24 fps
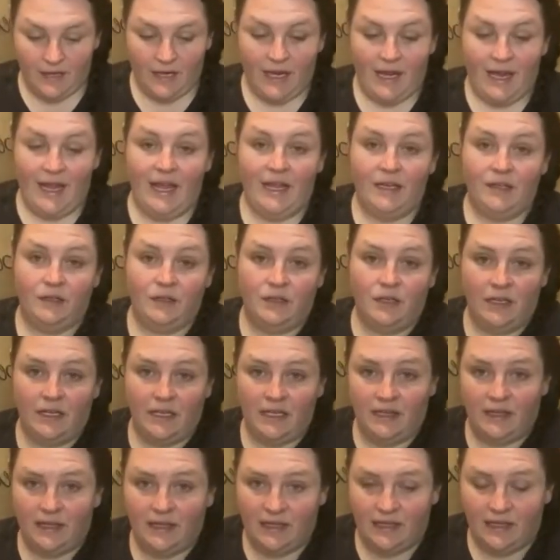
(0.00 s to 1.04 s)
And you can
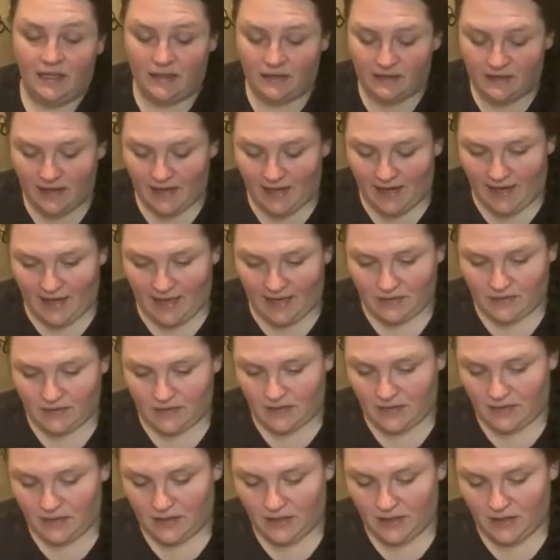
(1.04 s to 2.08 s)
get these at
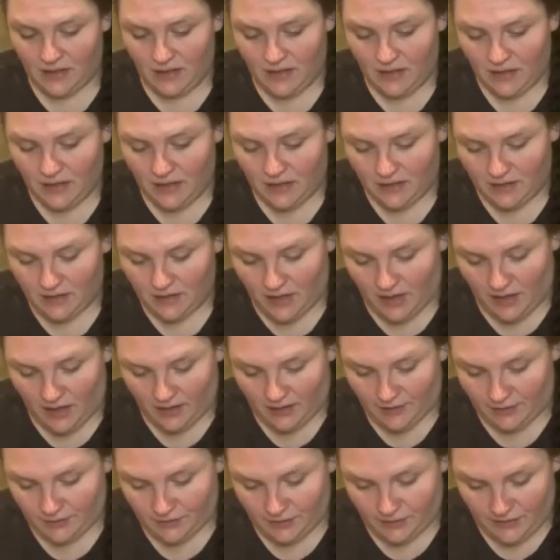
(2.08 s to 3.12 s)

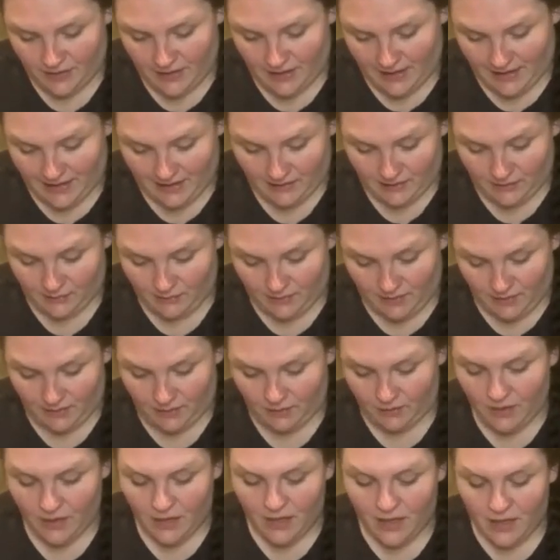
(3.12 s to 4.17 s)
Dollar Tree as well.
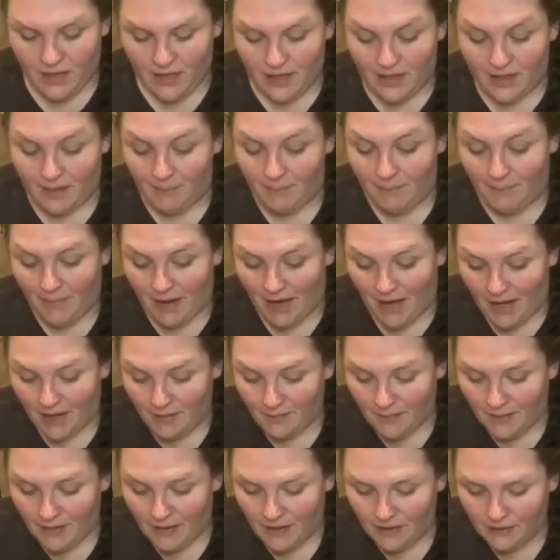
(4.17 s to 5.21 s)
The Mod
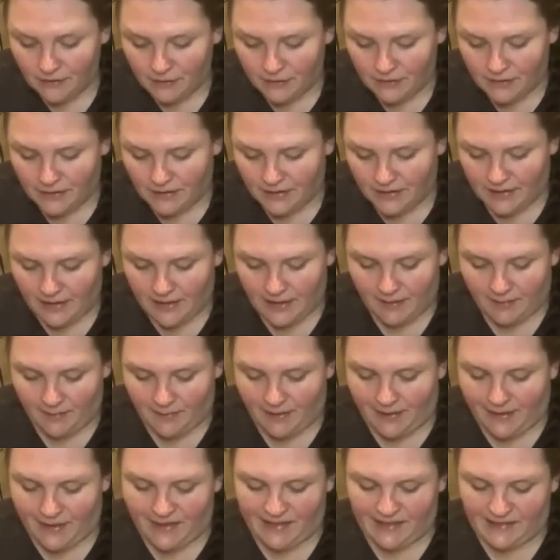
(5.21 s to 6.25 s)
Podge you can get,
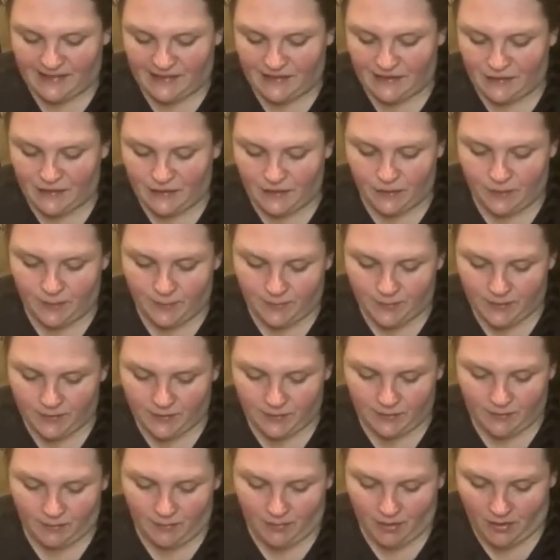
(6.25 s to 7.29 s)
but it's a super
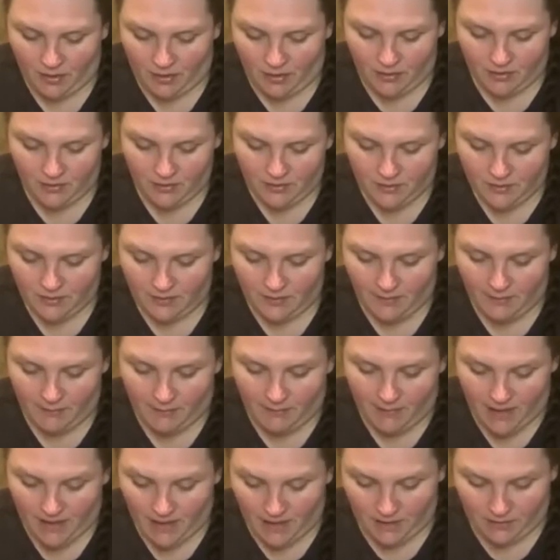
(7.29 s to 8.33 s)
small
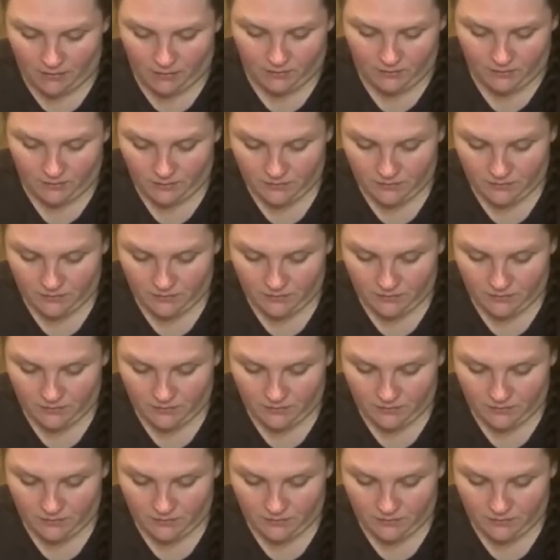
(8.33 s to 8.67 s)
bottle.